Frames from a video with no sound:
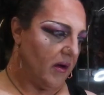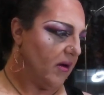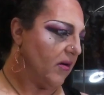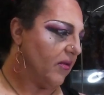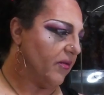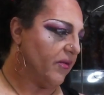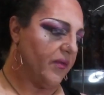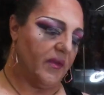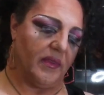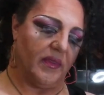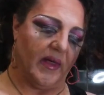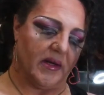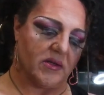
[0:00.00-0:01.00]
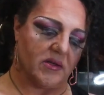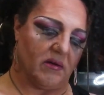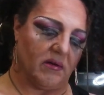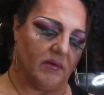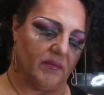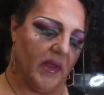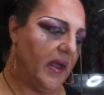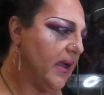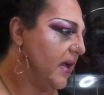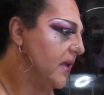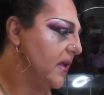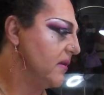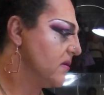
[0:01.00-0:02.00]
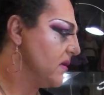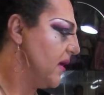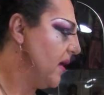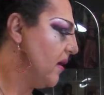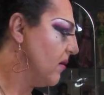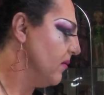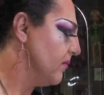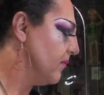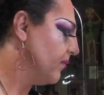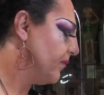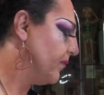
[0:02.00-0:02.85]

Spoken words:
of that doll. And hold on.